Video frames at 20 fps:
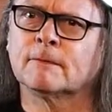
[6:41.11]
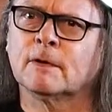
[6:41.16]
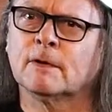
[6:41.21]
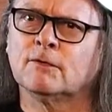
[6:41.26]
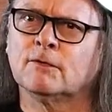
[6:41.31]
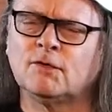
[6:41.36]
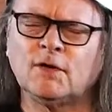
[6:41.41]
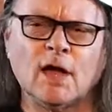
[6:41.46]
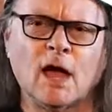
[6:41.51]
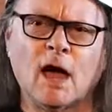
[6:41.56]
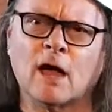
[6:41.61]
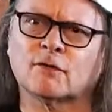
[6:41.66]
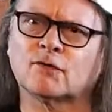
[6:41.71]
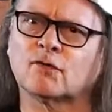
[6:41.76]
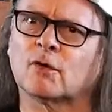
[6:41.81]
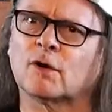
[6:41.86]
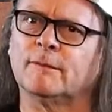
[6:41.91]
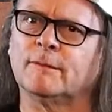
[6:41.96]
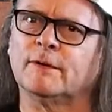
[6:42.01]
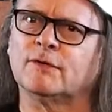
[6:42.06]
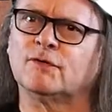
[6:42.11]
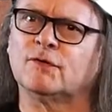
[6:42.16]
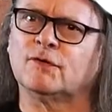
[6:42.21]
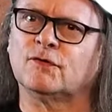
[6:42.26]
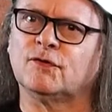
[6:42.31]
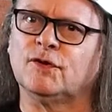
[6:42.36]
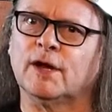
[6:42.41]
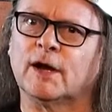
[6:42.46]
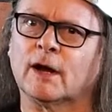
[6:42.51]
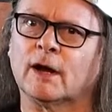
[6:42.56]
Seahawks ornaments
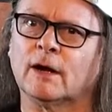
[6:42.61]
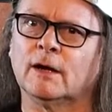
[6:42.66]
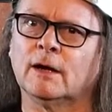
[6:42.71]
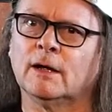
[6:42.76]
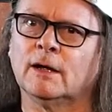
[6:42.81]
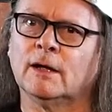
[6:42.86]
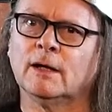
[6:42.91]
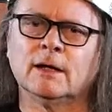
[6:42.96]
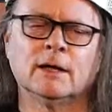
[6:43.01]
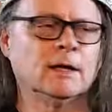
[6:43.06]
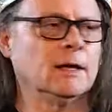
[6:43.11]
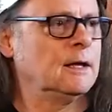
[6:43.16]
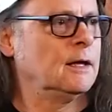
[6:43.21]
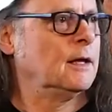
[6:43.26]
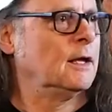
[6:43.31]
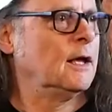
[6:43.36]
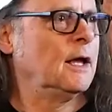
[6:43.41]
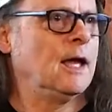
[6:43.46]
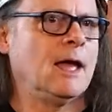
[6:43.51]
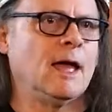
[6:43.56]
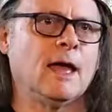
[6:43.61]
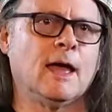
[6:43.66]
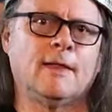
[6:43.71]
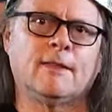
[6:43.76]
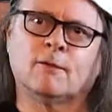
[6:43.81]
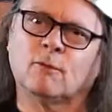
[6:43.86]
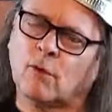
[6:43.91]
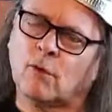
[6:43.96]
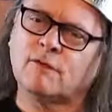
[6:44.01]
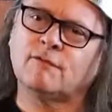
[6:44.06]
this year? And
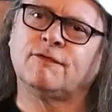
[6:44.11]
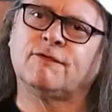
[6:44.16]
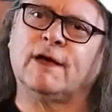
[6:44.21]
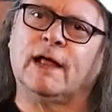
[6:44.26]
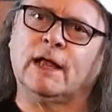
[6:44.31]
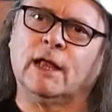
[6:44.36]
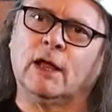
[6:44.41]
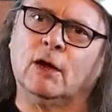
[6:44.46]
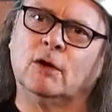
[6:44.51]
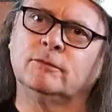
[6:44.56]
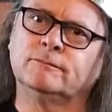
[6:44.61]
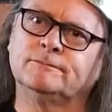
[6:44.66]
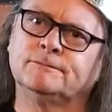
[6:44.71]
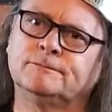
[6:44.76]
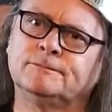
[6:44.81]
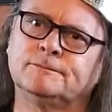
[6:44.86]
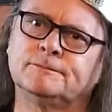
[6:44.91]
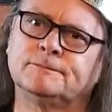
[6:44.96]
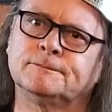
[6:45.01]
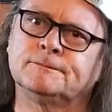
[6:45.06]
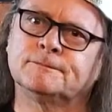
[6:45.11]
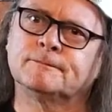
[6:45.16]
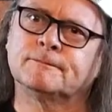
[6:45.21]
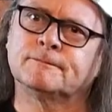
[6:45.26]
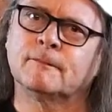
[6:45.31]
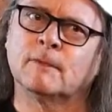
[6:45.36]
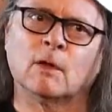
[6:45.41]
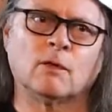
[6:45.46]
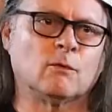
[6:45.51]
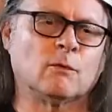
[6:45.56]
the one fellow
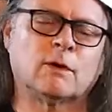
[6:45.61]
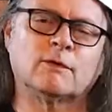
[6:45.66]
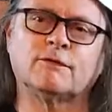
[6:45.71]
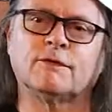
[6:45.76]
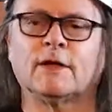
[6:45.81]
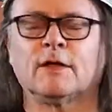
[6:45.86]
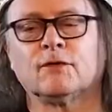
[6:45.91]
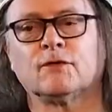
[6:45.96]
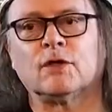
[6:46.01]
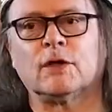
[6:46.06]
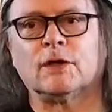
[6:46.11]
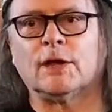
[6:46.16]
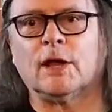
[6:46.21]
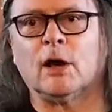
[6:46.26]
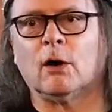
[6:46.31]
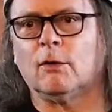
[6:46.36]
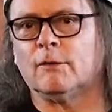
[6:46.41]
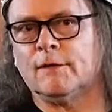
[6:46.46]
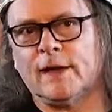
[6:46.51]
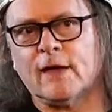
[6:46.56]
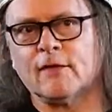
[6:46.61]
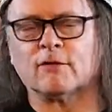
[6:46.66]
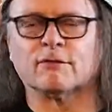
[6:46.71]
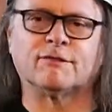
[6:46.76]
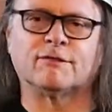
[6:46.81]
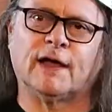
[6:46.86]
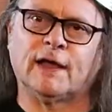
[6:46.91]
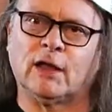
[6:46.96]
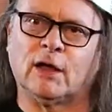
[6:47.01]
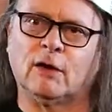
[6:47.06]
said no. And the other
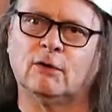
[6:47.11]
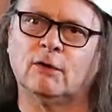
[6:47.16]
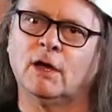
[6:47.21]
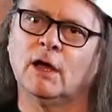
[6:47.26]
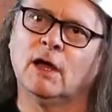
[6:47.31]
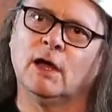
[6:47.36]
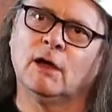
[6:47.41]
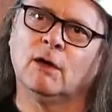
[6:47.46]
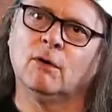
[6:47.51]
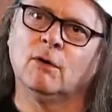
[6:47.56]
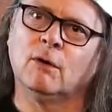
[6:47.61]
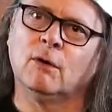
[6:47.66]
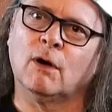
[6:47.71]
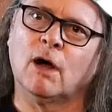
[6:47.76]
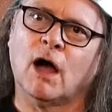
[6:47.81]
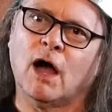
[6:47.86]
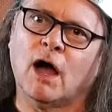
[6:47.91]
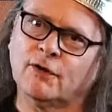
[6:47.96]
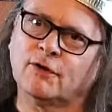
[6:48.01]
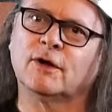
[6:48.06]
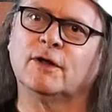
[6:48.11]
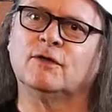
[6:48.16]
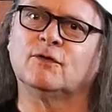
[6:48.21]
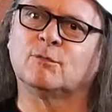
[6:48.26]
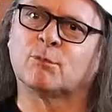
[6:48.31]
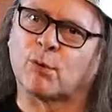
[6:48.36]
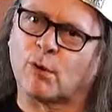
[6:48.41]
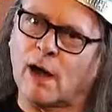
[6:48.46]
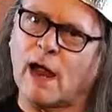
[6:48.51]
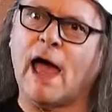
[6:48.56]
fellow, under his
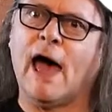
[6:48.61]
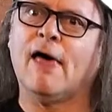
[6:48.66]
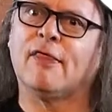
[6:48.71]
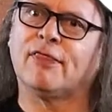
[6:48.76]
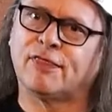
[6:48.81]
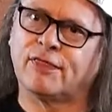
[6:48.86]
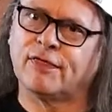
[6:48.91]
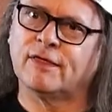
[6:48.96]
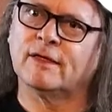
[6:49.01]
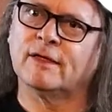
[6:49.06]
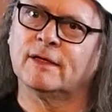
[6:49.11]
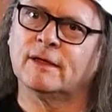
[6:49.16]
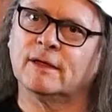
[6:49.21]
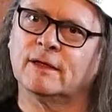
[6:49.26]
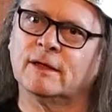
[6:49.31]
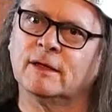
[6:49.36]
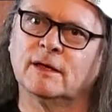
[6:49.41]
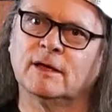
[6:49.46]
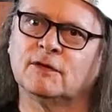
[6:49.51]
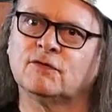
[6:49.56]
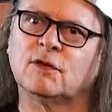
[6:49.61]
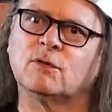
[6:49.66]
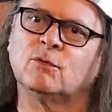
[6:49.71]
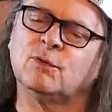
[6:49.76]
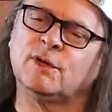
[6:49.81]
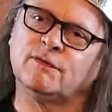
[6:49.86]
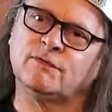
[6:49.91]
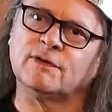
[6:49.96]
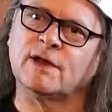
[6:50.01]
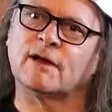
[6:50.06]
breath, said,
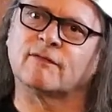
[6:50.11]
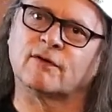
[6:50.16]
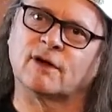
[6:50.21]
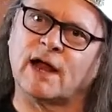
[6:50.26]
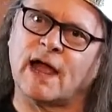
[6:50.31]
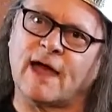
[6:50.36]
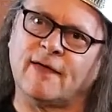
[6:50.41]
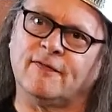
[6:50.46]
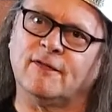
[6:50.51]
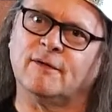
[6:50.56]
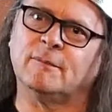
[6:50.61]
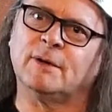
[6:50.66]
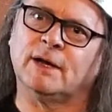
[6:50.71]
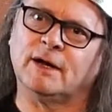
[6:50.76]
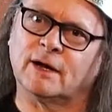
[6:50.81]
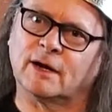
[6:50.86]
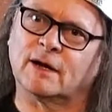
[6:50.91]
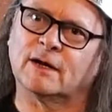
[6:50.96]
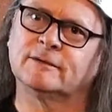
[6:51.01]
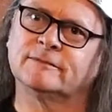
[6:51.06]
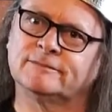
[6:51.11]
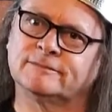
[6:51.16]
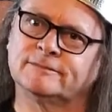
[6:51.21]
we've never had them here.